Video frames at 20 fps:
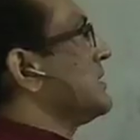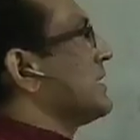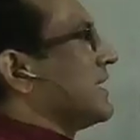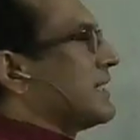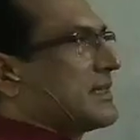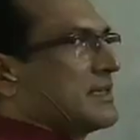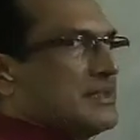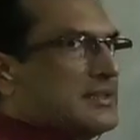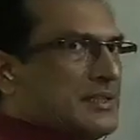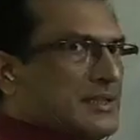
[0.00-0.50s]

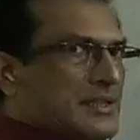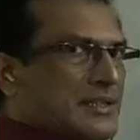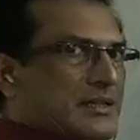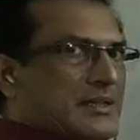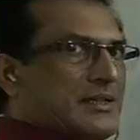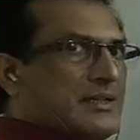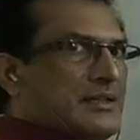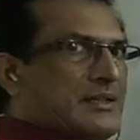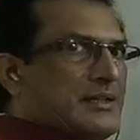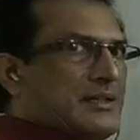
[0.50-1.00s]
Like
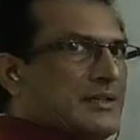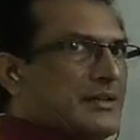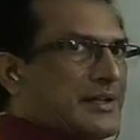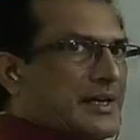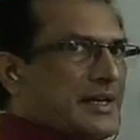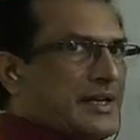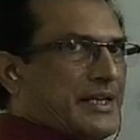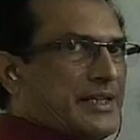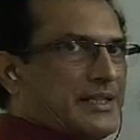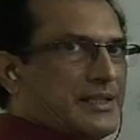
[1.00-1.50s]

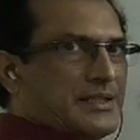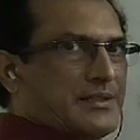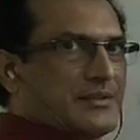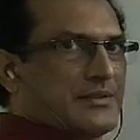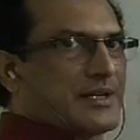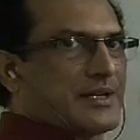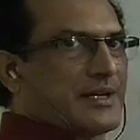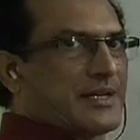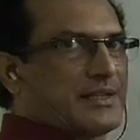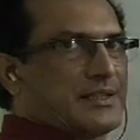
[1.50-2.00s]
read,
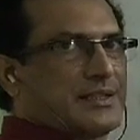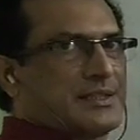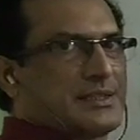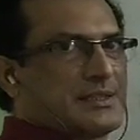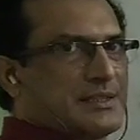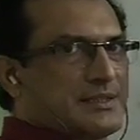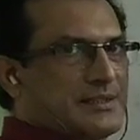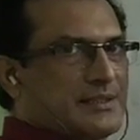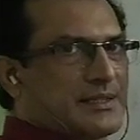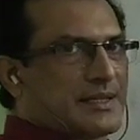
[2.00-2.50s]
read,
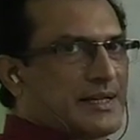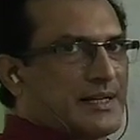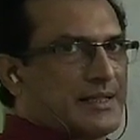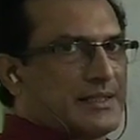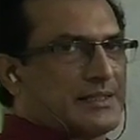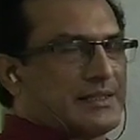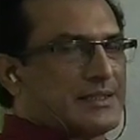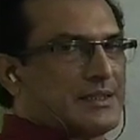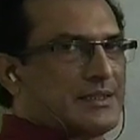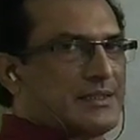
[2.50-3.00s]

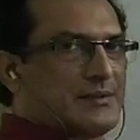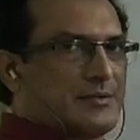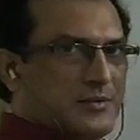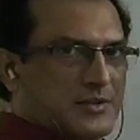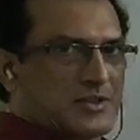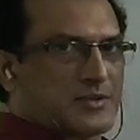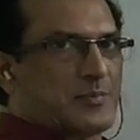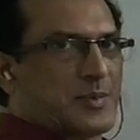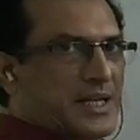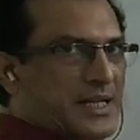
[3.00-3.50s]
read.
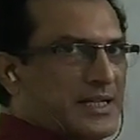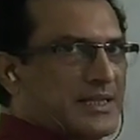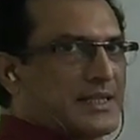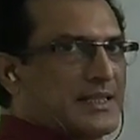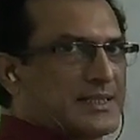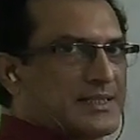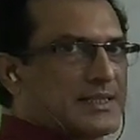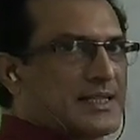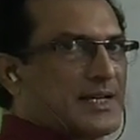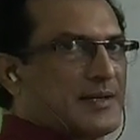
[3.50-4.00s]

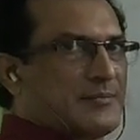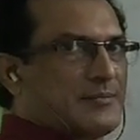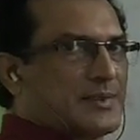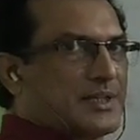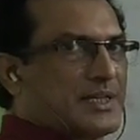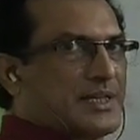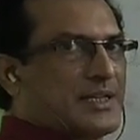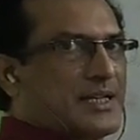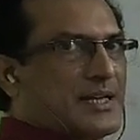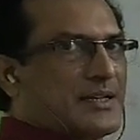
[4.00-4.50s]
Spelling is same,
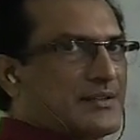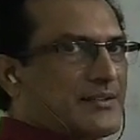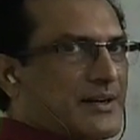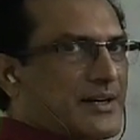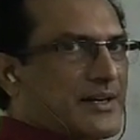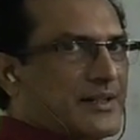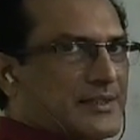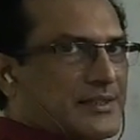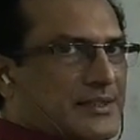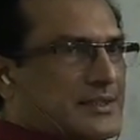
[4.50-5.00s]
read and
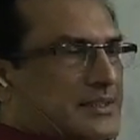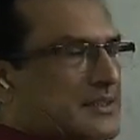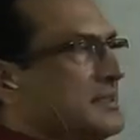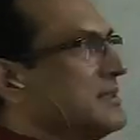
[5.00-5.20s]
read.